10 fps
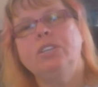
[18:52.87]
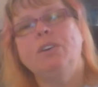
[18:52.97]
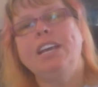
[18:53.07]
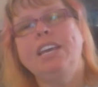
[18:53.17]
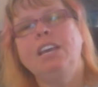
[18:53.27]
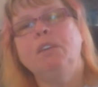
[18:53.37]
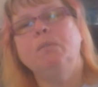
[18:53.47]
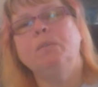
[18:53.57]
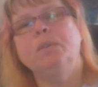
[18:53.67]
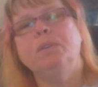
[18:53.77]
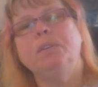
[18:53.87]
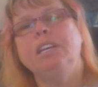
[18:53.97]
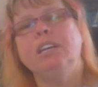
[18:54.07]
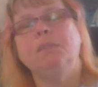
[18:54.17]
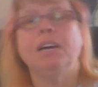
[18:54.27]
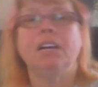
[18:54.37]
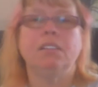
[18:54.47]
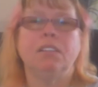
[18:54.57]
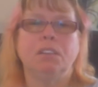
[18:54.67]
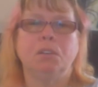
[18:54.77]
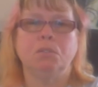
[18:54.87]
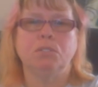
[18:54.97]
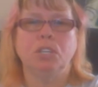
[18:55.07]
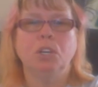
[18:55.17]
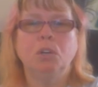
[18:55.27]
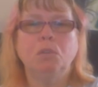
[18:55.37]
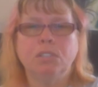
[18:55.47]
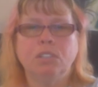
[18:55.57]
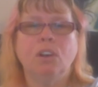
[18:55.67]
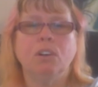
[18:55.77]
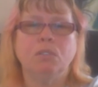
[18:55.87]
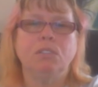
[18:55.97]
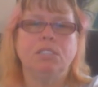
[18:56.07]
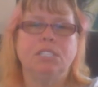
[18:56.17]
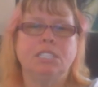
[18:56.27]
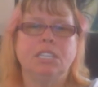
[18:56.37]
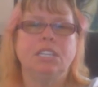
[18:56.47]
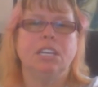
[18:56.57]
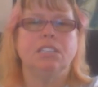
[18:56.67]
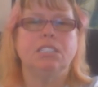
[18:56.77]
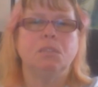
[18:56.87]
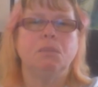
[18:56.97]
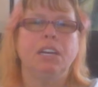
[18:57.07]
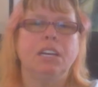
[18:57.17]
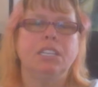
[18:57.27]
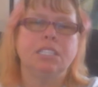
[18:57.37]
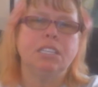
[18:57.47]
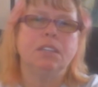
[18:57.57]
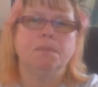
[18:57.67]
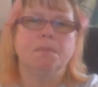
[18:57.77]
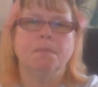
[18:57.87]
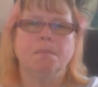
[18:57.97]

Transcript: So I can't worry about those who are not going to see things the way I see them.